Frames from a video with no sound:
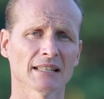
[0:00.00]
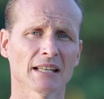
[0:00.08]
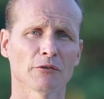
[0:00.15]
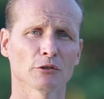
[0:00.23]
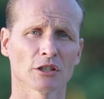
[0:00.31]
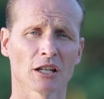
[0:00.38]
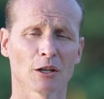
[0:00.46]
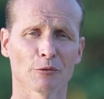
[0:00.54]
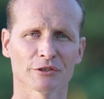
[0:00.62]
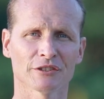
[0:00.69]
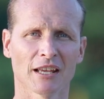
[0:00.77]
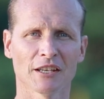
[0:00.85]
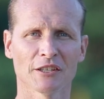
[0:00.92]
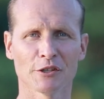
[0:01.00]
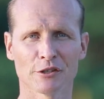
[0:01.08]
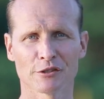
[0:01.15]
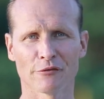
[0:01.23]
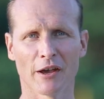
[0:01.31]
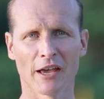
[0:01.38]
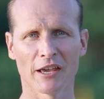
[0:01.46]
level until I was 10
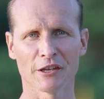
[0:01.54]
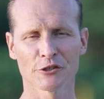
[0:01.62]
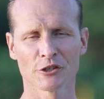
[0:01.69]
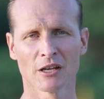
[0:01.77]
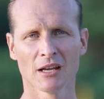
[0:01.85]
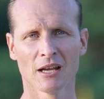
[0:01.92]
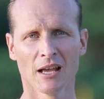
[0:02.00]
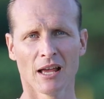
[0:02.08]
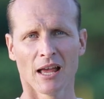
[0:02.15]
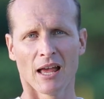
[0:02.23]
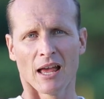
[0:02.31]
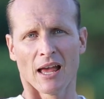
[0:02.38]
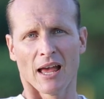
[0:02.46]
years of age.